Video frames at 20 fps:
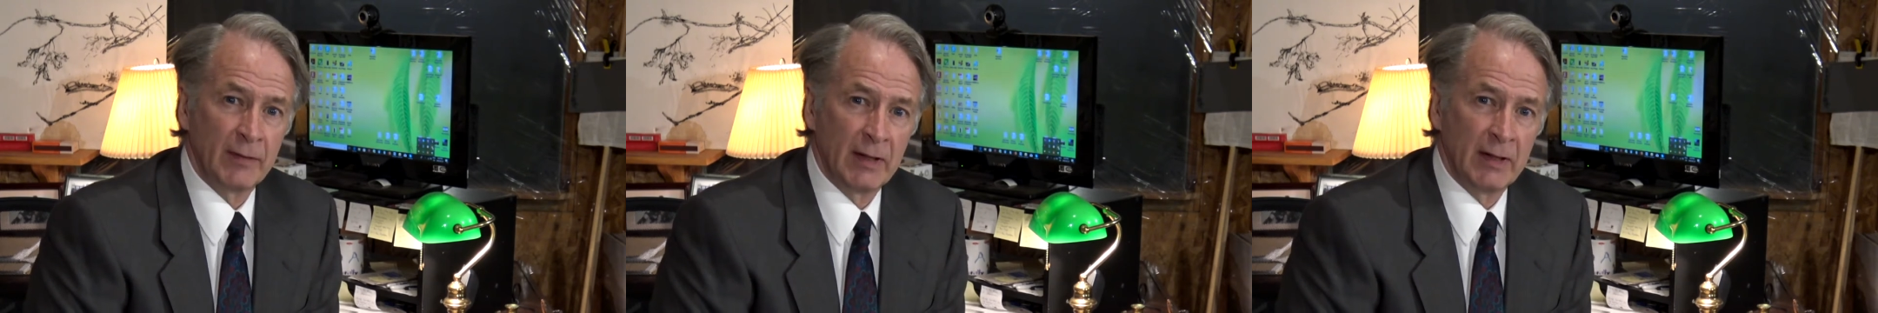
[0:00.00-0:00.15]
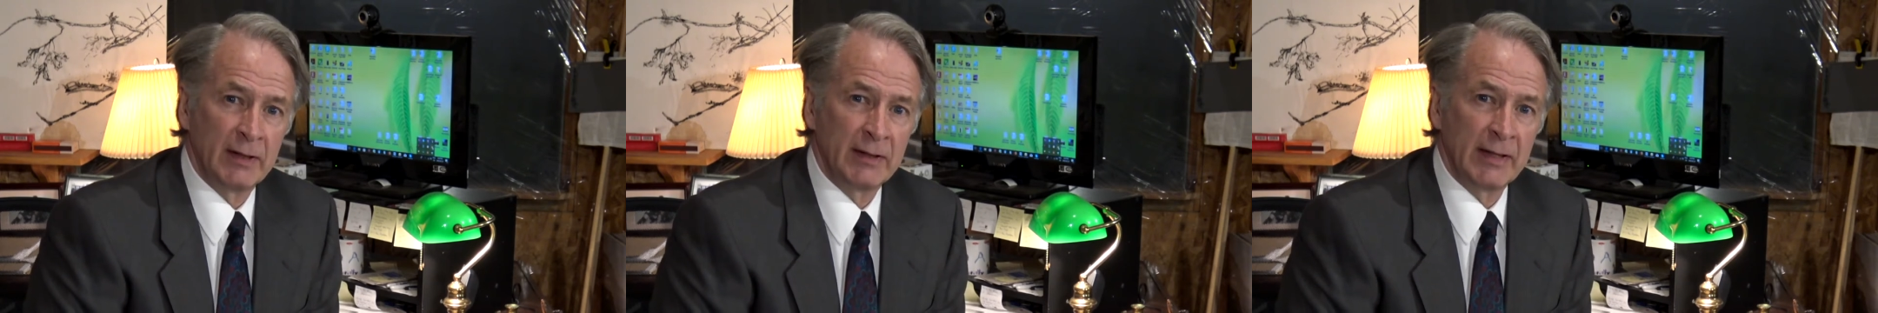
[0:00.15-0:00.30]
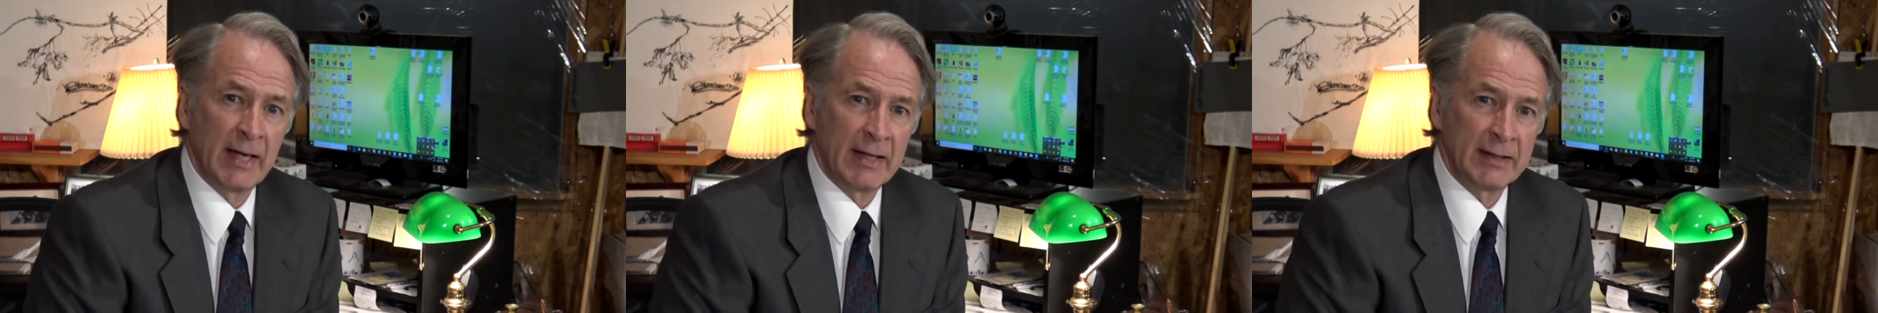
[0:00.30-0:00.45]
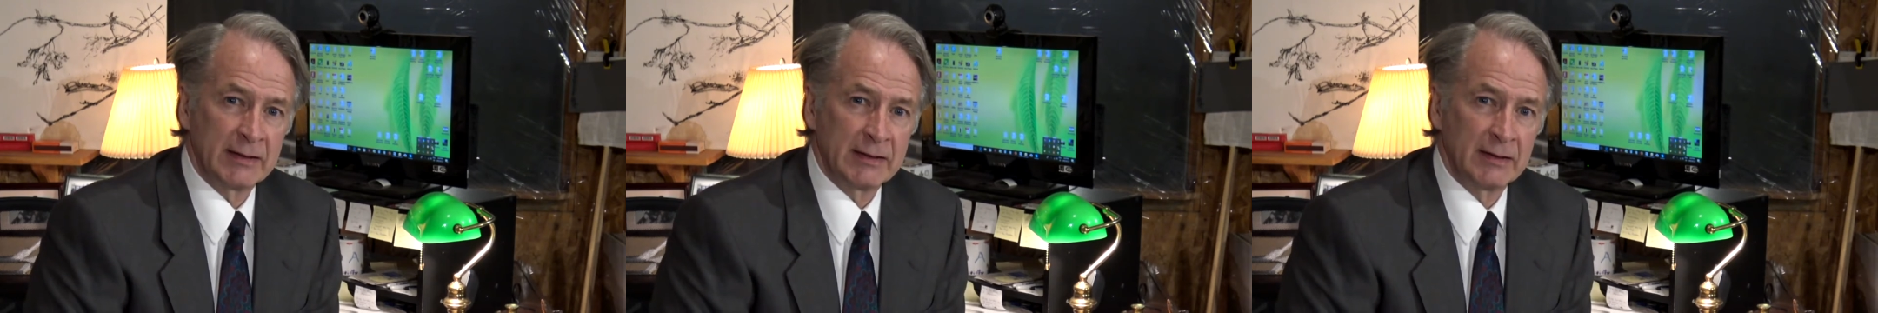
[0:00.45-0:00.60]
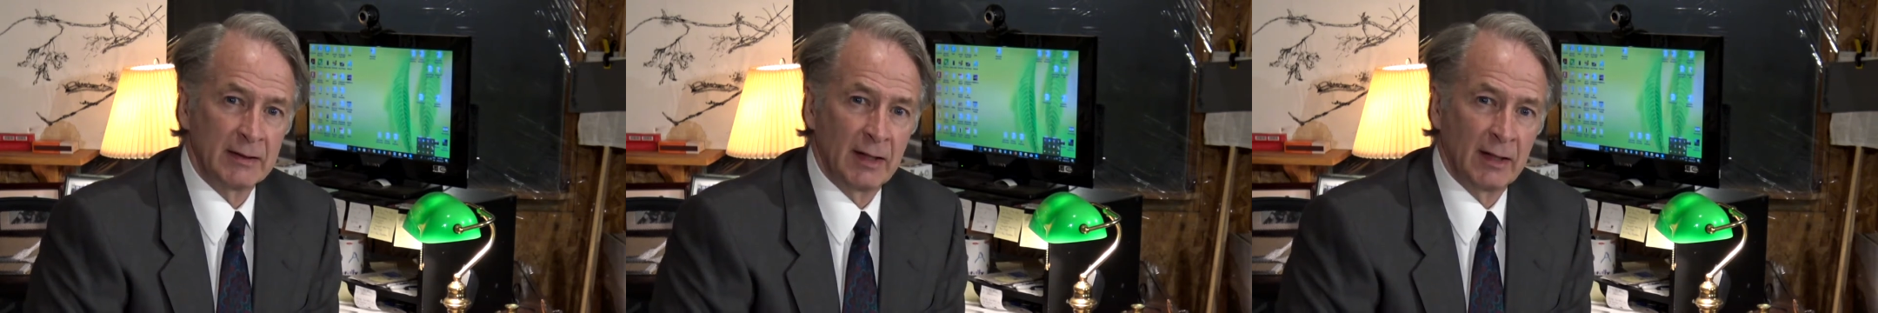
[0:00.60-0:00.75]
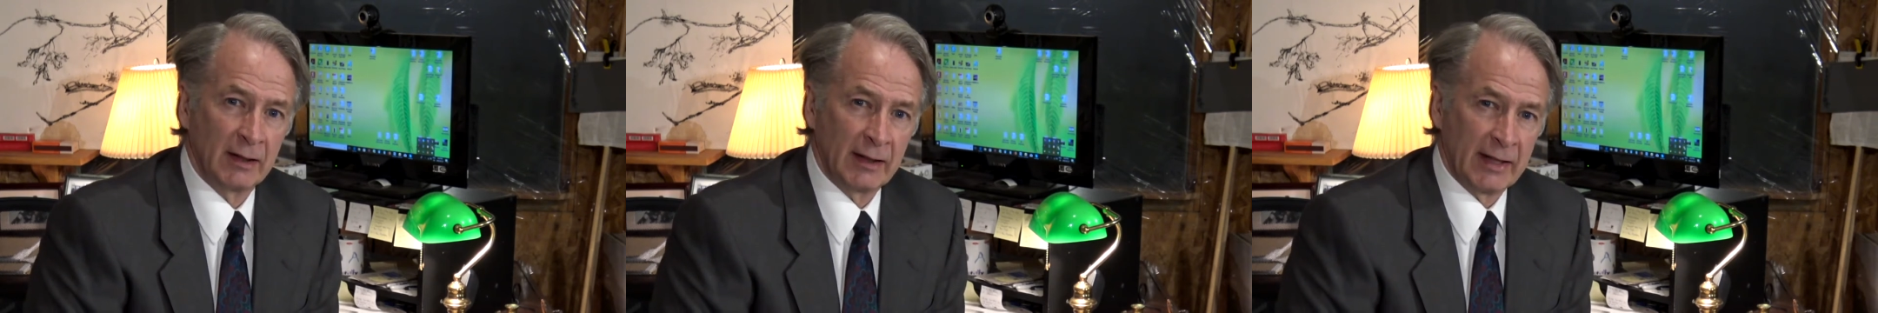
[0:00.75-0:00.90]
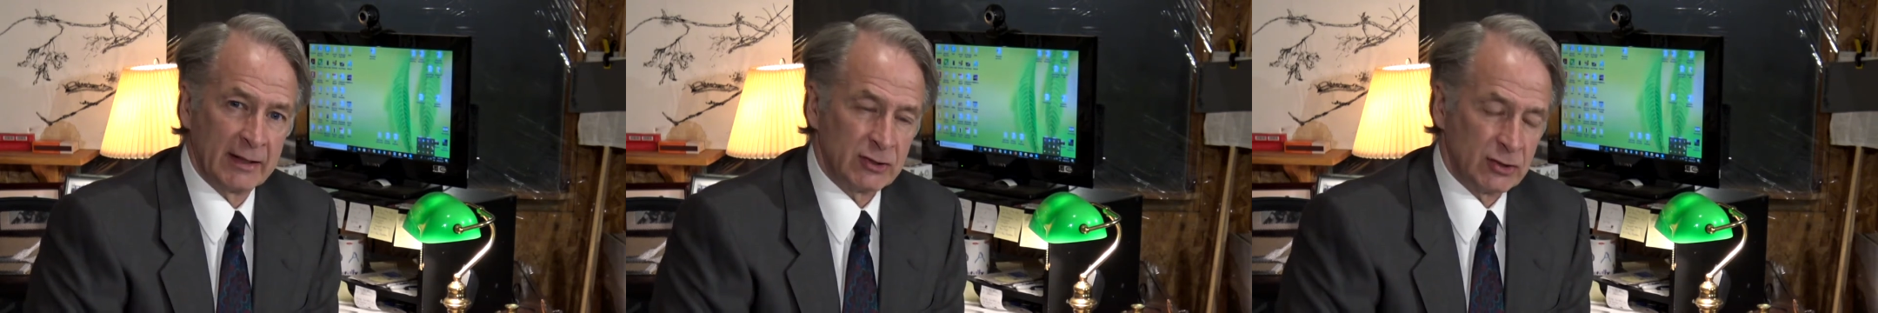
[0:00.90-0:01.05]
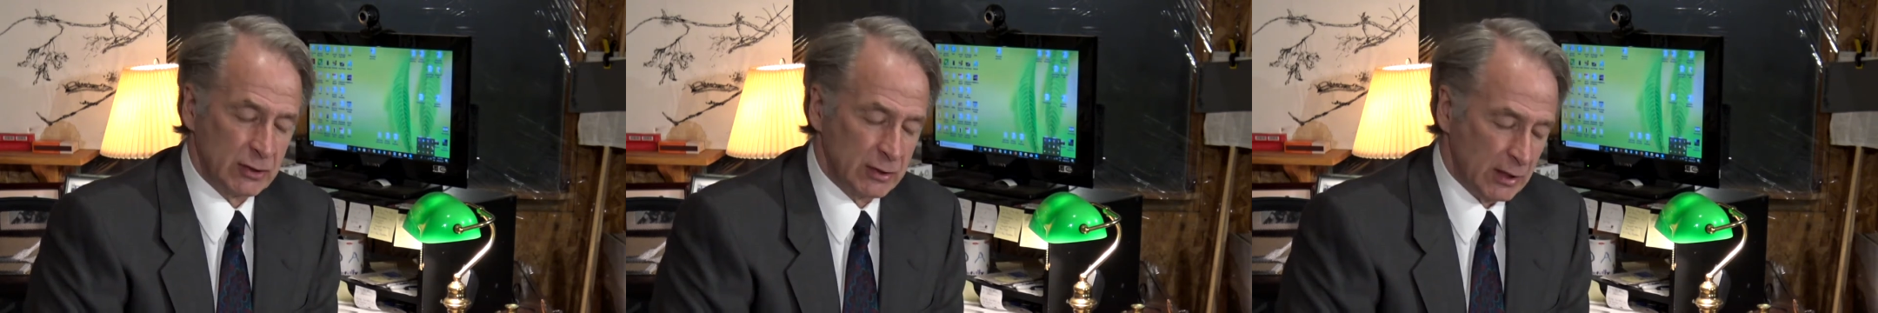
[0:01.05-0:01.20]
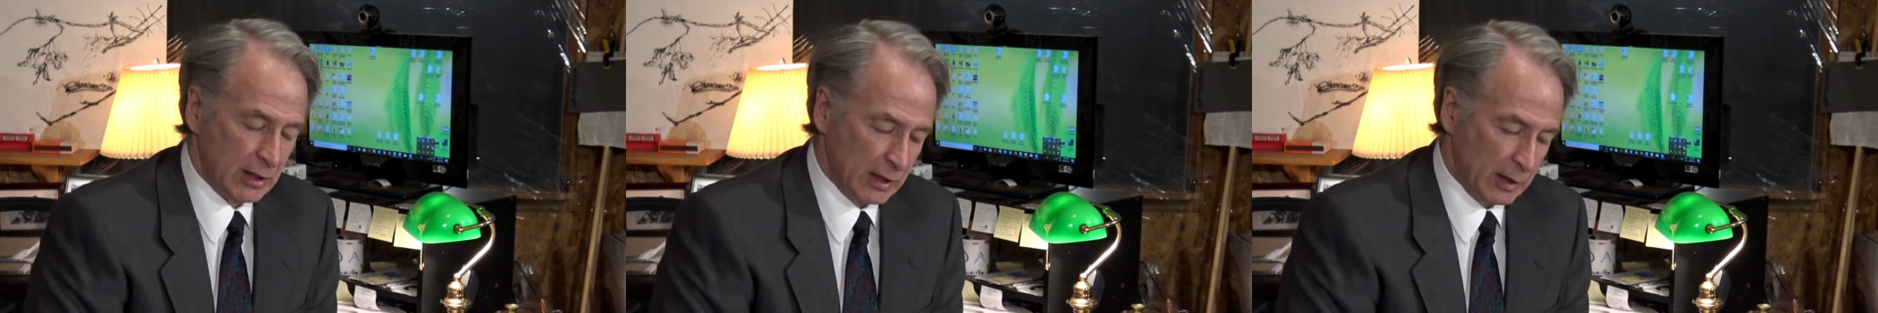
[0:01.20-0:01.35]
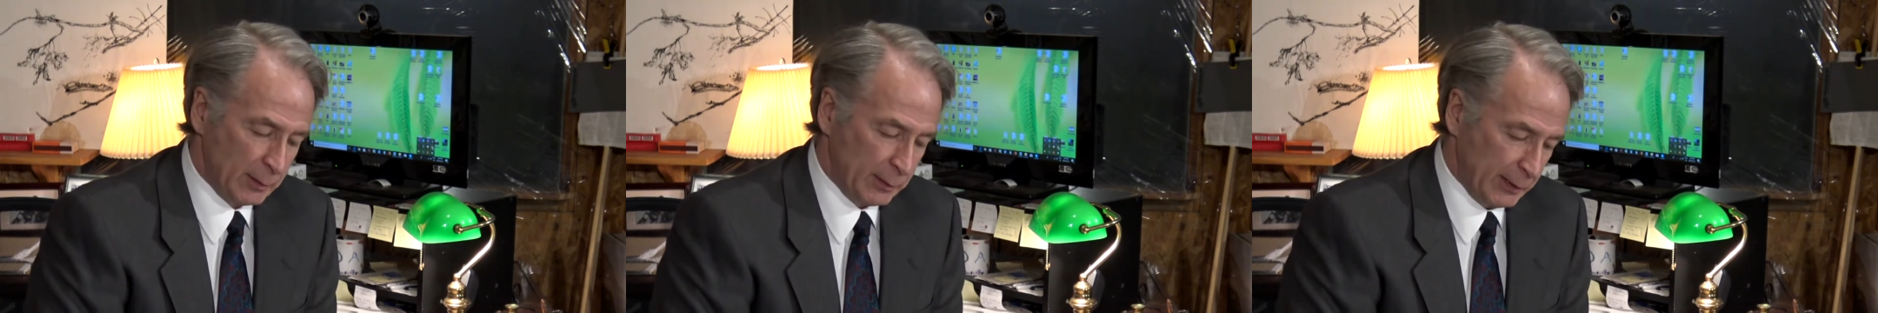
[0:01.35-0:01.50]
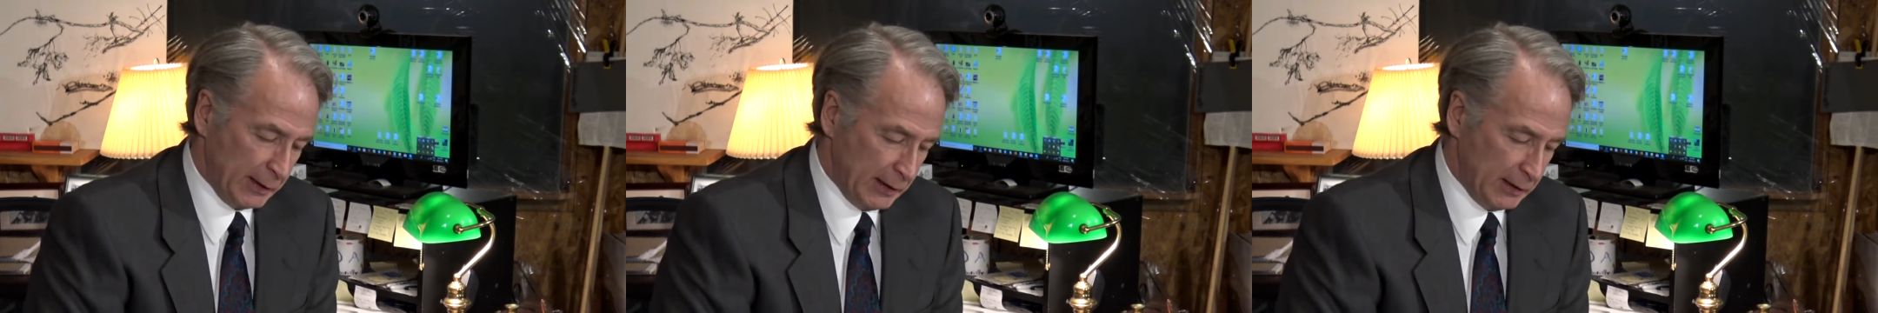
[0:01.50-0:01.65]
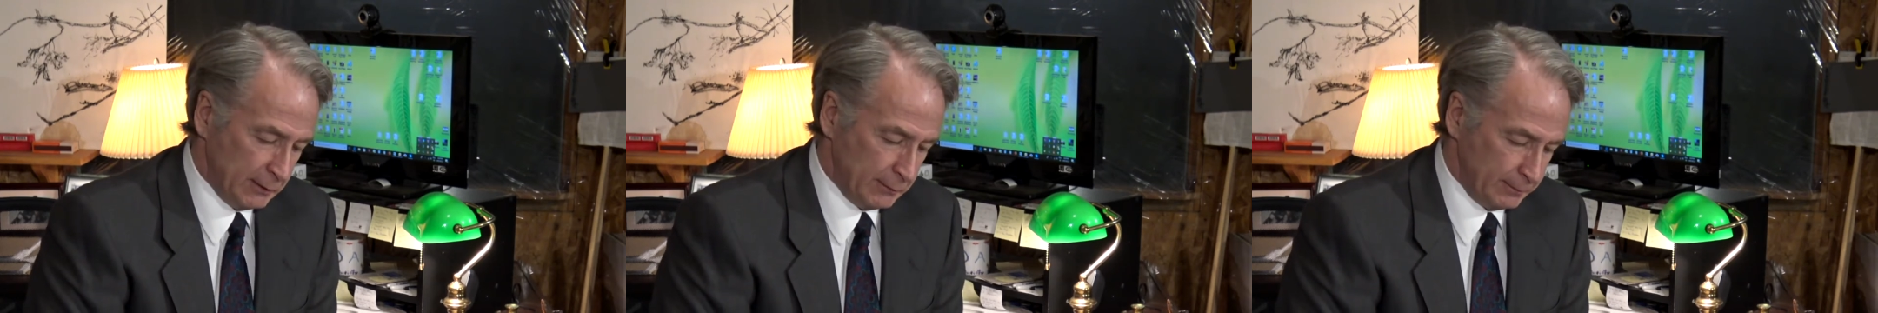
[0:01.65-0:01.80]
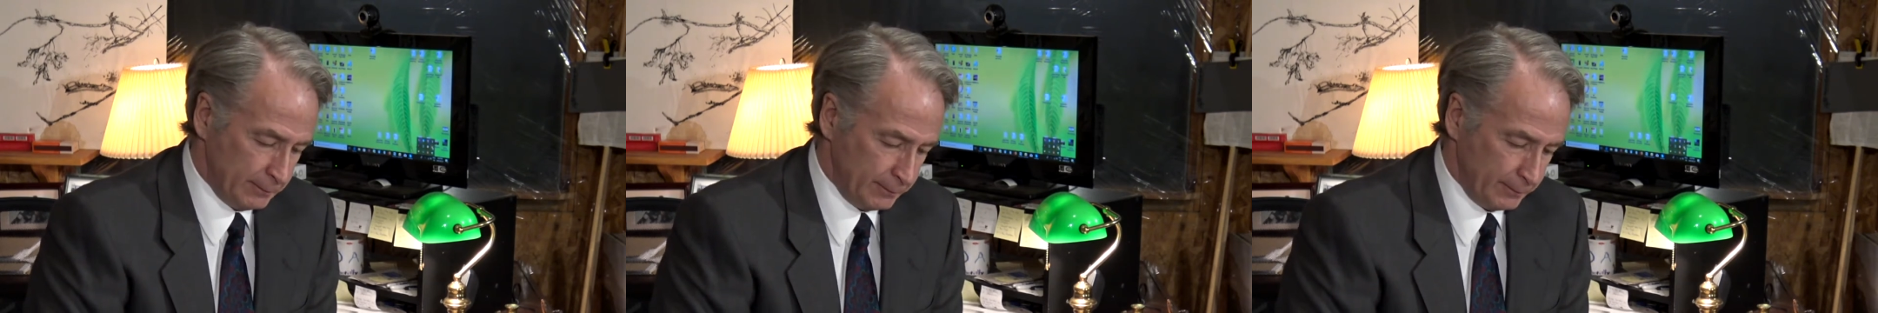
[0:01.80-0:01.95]
in that election
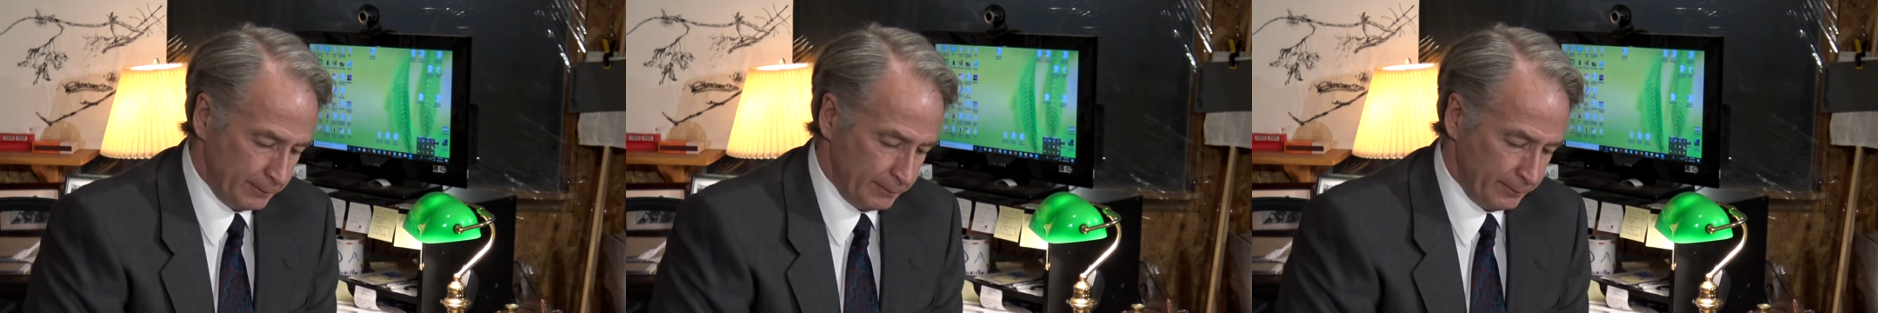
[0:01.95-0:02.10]
campaign.